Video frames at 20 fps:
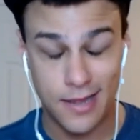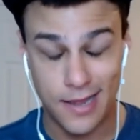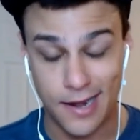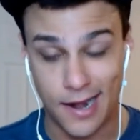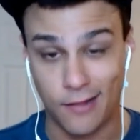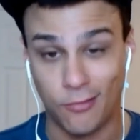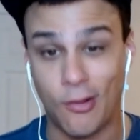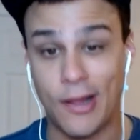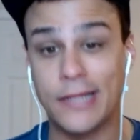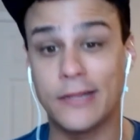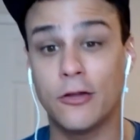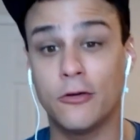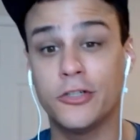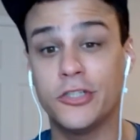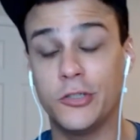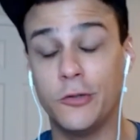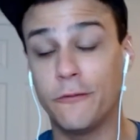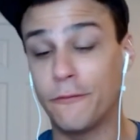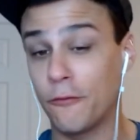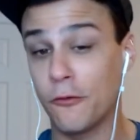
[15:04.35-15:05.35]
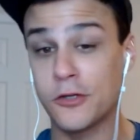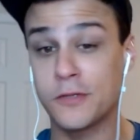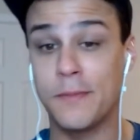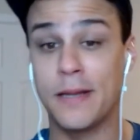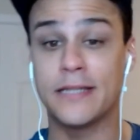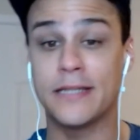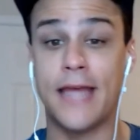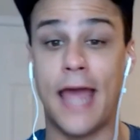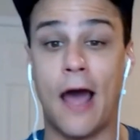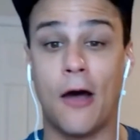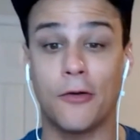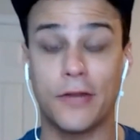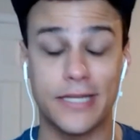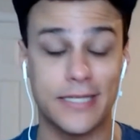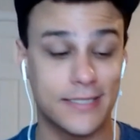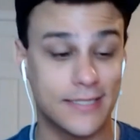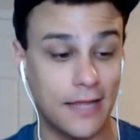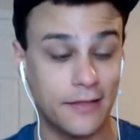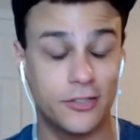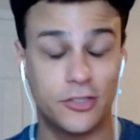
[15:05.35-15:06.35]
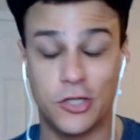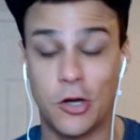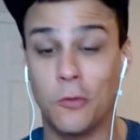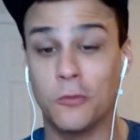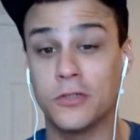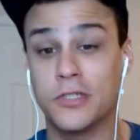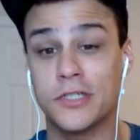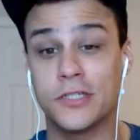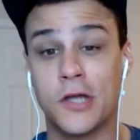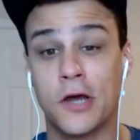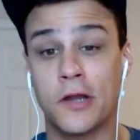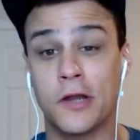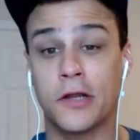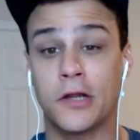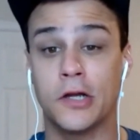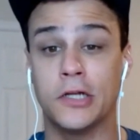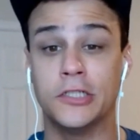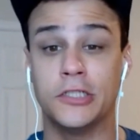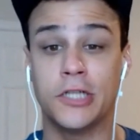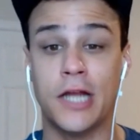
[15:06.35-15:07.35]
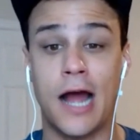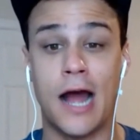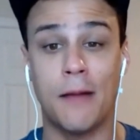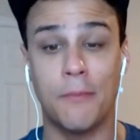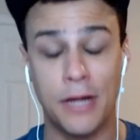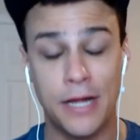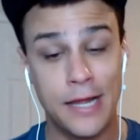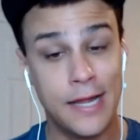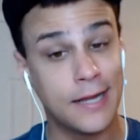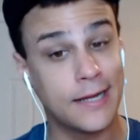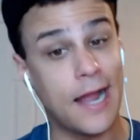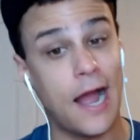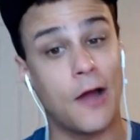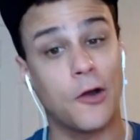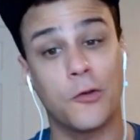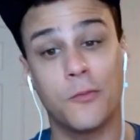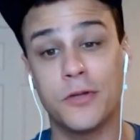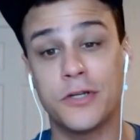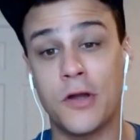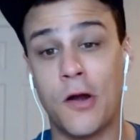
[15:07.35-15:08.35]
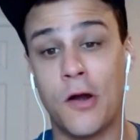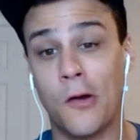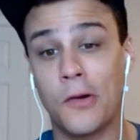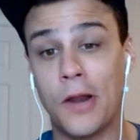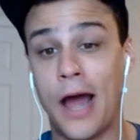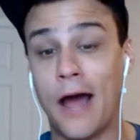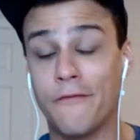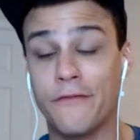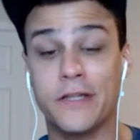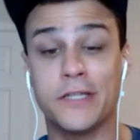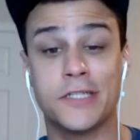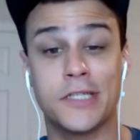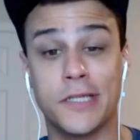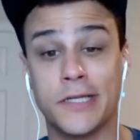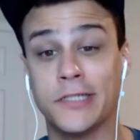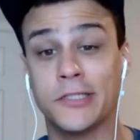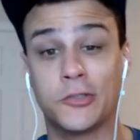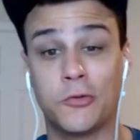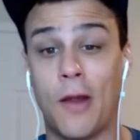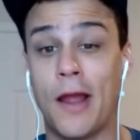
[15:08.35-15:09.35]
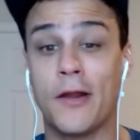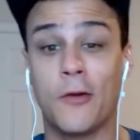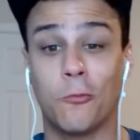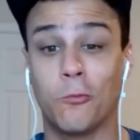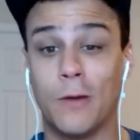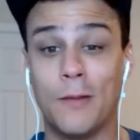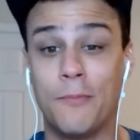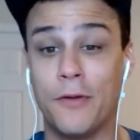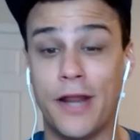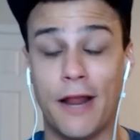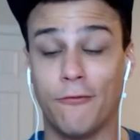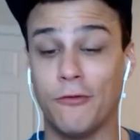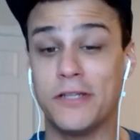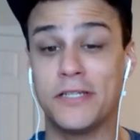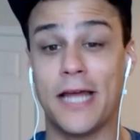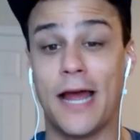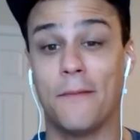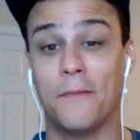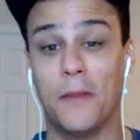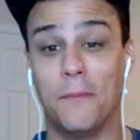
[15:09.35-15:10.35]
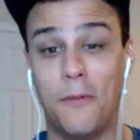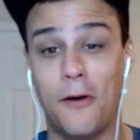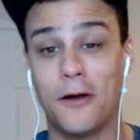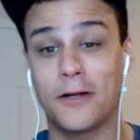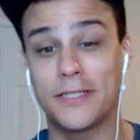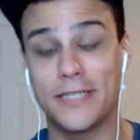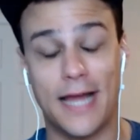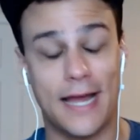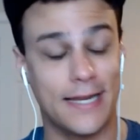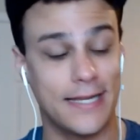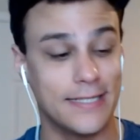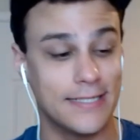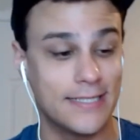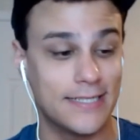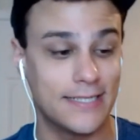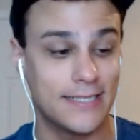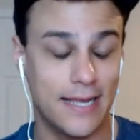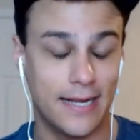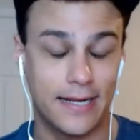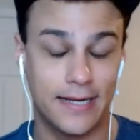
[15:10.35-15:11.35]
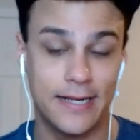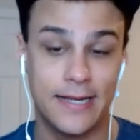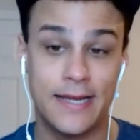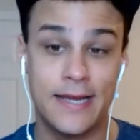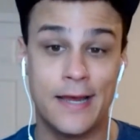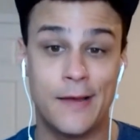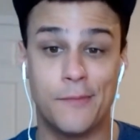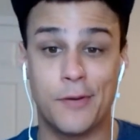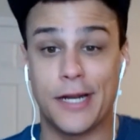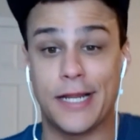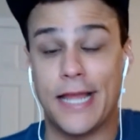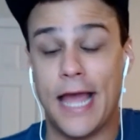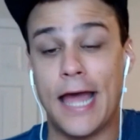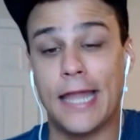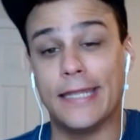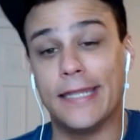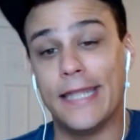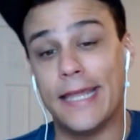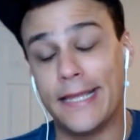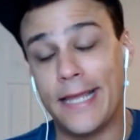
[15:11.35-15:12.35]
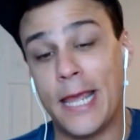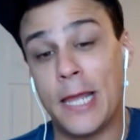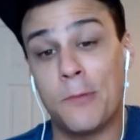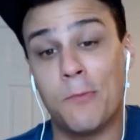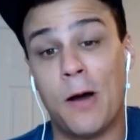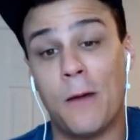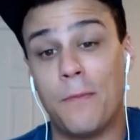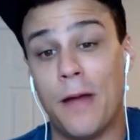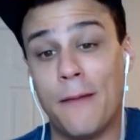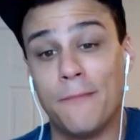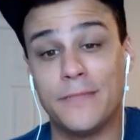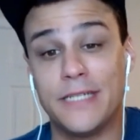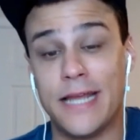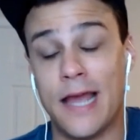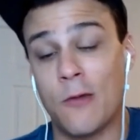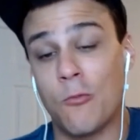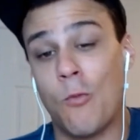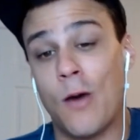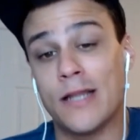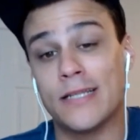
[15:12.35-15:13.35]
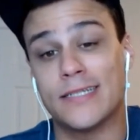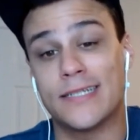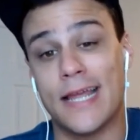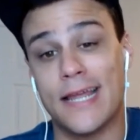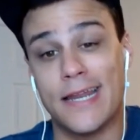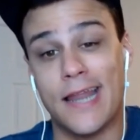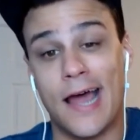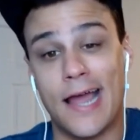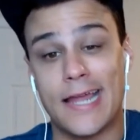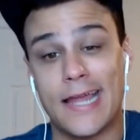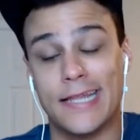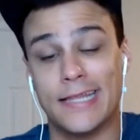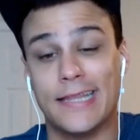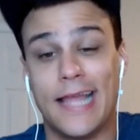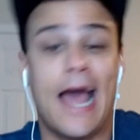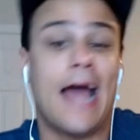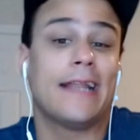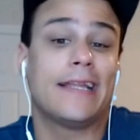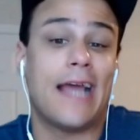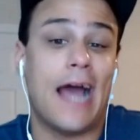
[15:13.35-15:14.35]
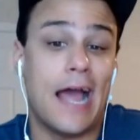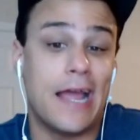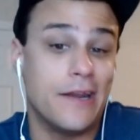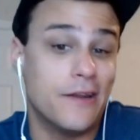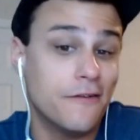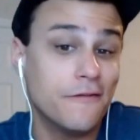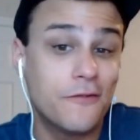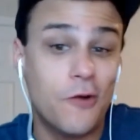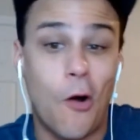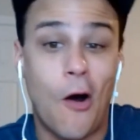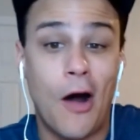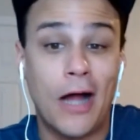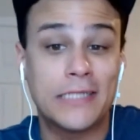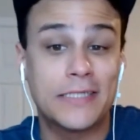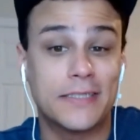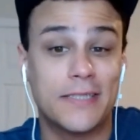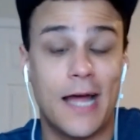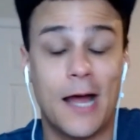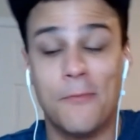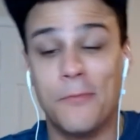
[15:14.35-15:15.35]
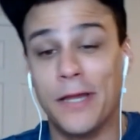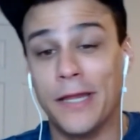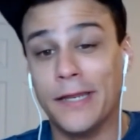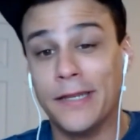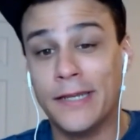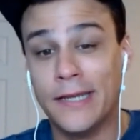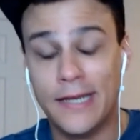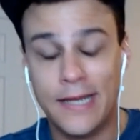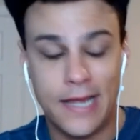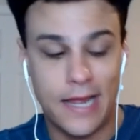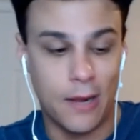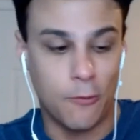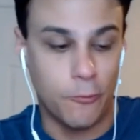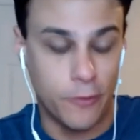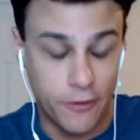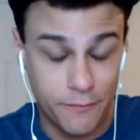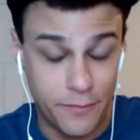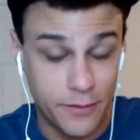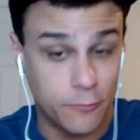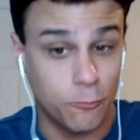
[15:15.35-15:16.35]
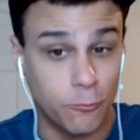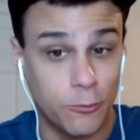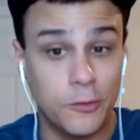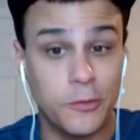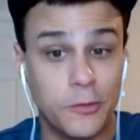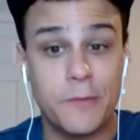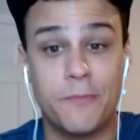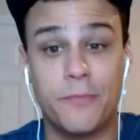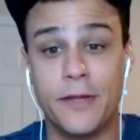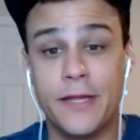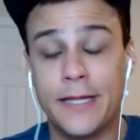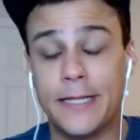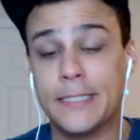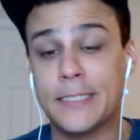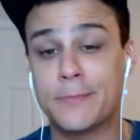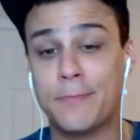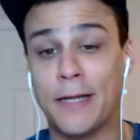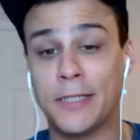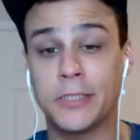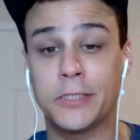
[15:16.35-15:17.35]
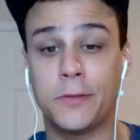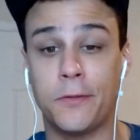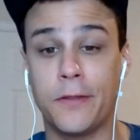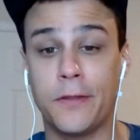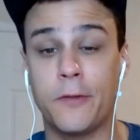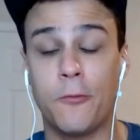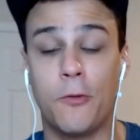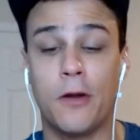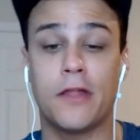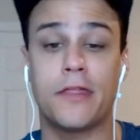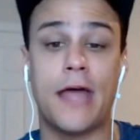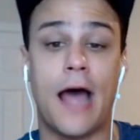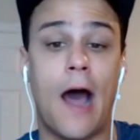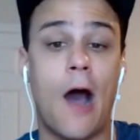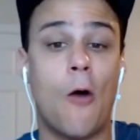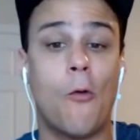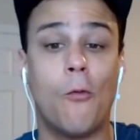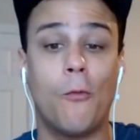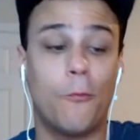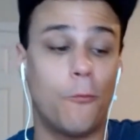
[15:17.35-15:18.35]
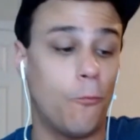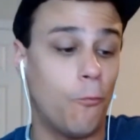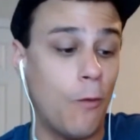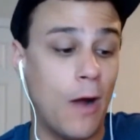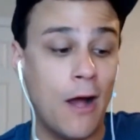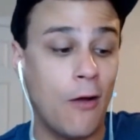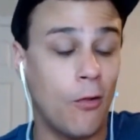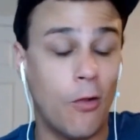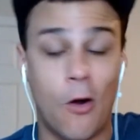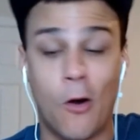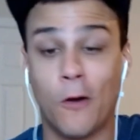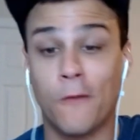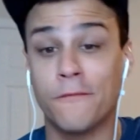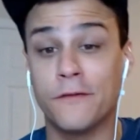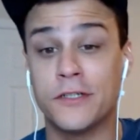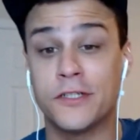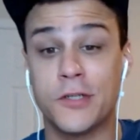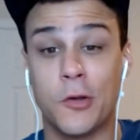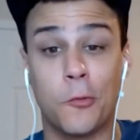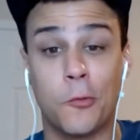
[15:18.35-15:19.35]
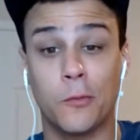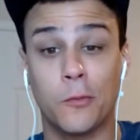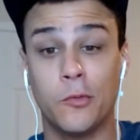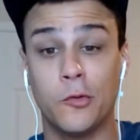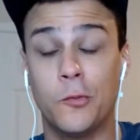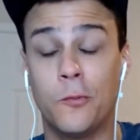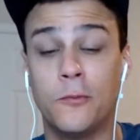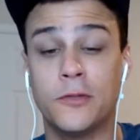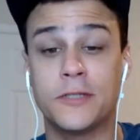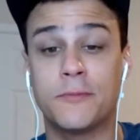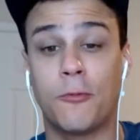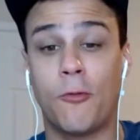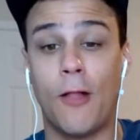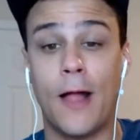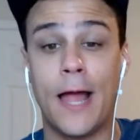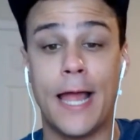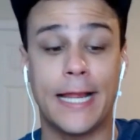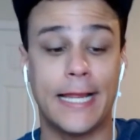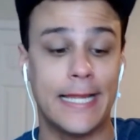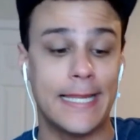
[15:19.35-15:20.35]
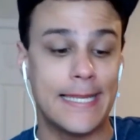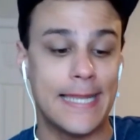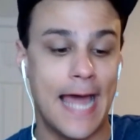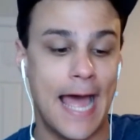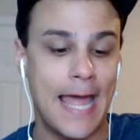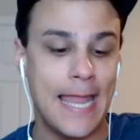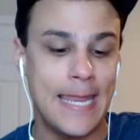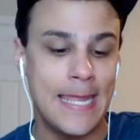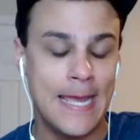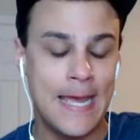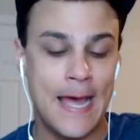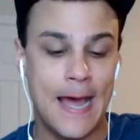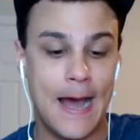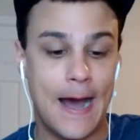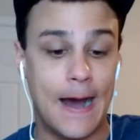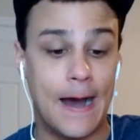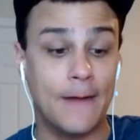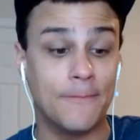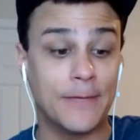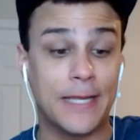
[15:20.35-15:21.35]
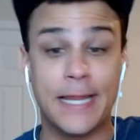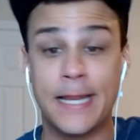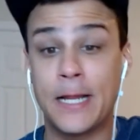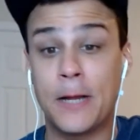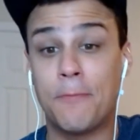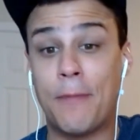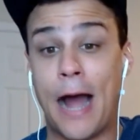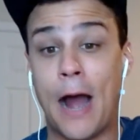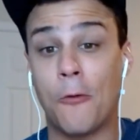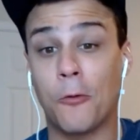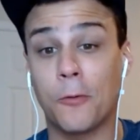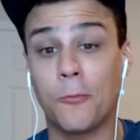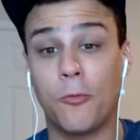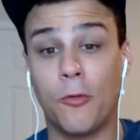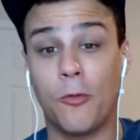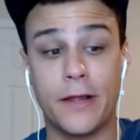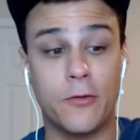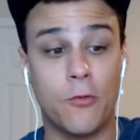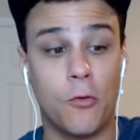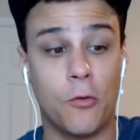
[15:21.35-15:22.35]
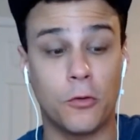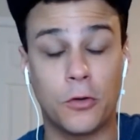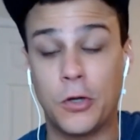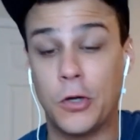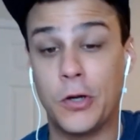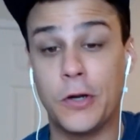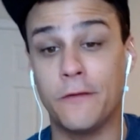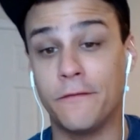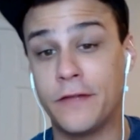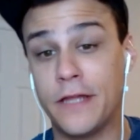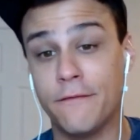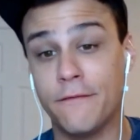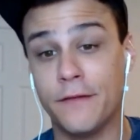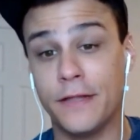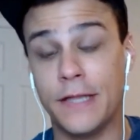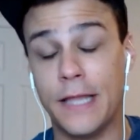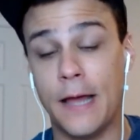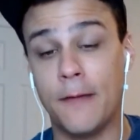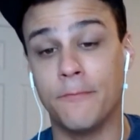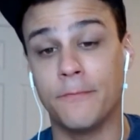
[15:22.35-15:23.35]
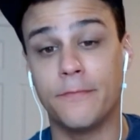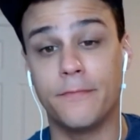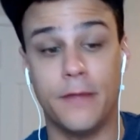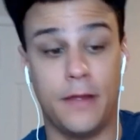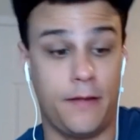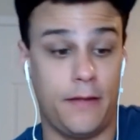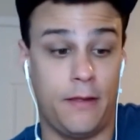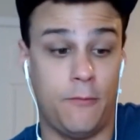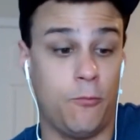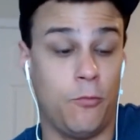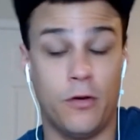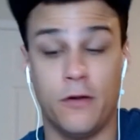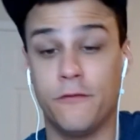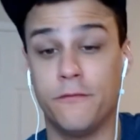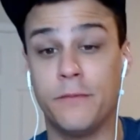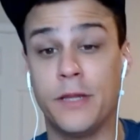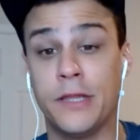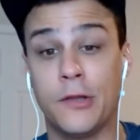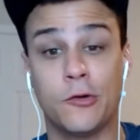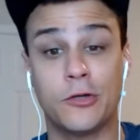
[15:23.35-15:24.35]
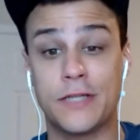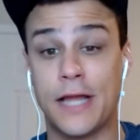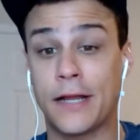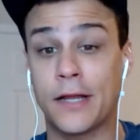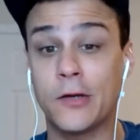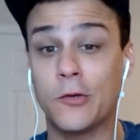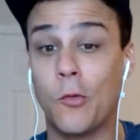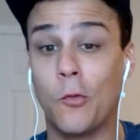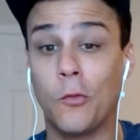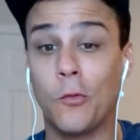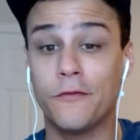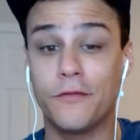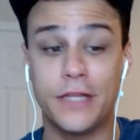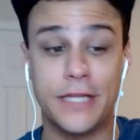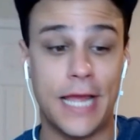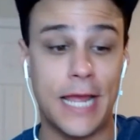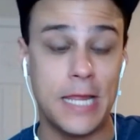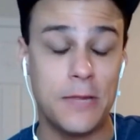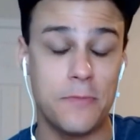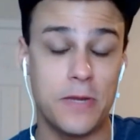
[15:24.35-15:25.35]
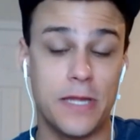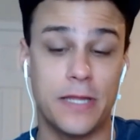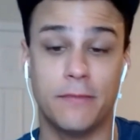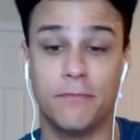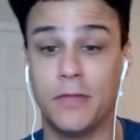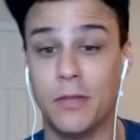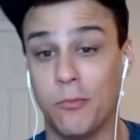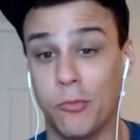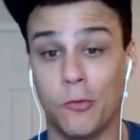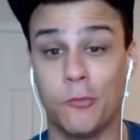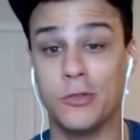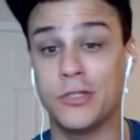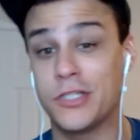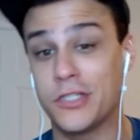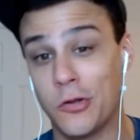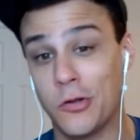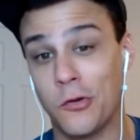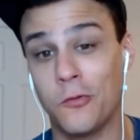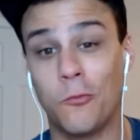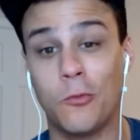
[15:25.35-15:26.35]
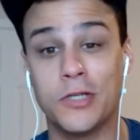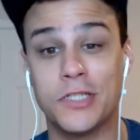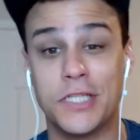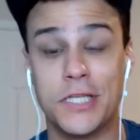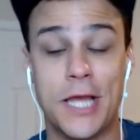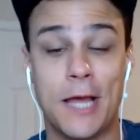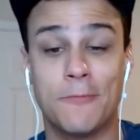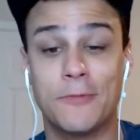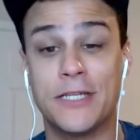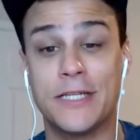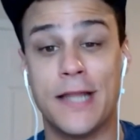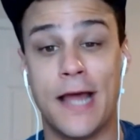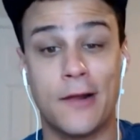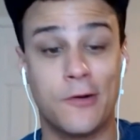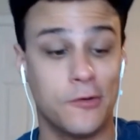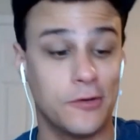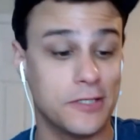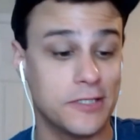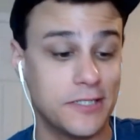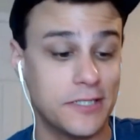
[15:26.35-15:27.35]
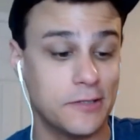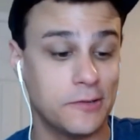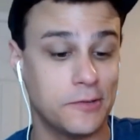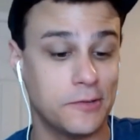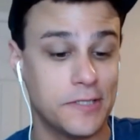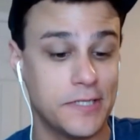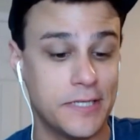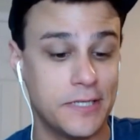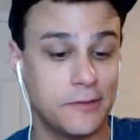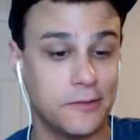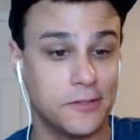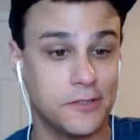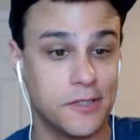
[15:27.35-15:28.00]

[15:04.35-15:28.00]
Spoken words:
And I like their shoot-first mentality. Seth Jones has done a good job. Connor Bedard, obviously, is trying to rip it every time the puck's on his stick. But again, they came up empty on Wednesday night, and that kind of cost them. And it would have been really big, especially with how well Arvid Soderblom was playing in net. Getting a power play goal could have given them, it would have been their second goal of the game. And the Bruins' third was the empty netter to seal the deal.